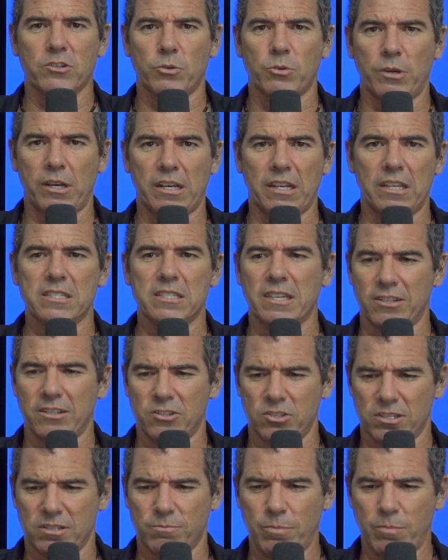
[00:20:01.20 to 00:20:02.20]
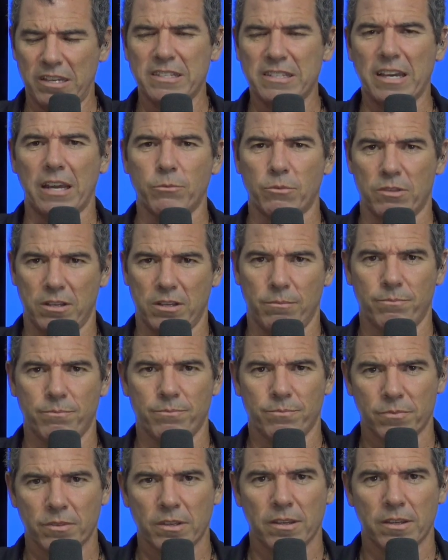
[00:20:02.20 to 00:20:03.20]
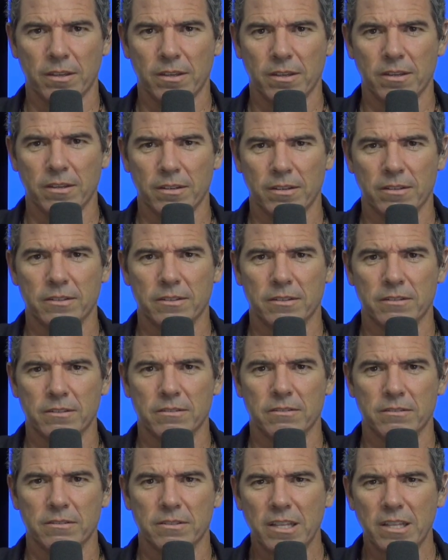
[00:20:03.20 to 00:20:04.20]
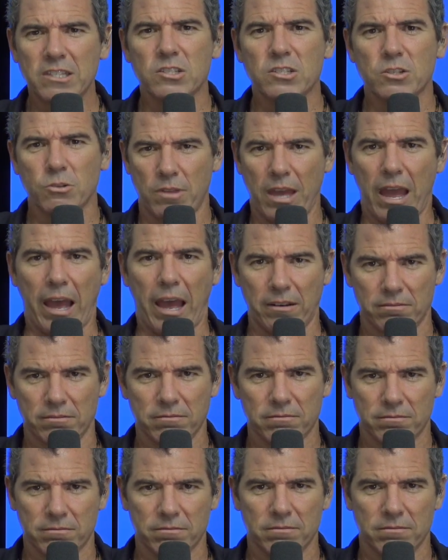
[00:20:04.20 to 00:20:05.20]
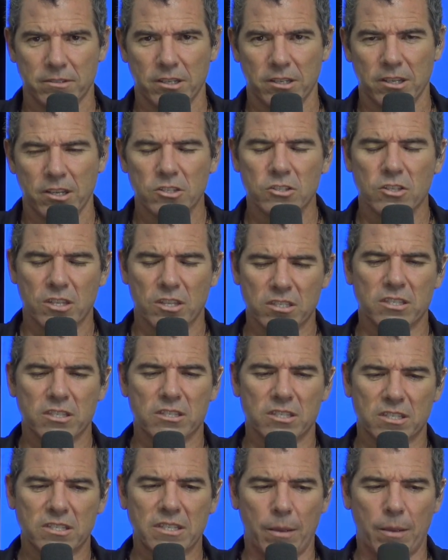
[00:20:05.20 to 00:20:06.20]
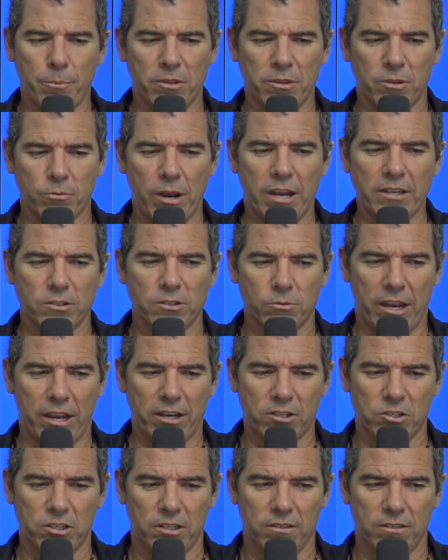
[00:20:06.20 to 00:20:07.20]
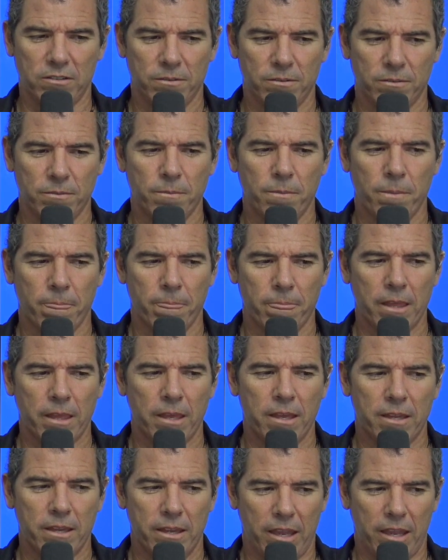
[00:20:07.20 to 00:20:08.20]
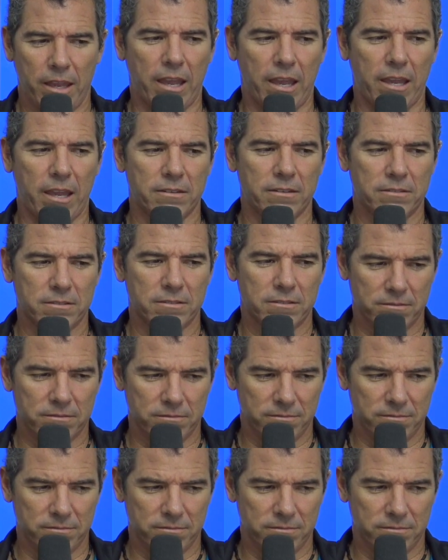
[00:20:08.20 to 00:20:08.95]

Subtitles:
treaties and just be done with them. Let's do that. So this is a step in the right direction. And,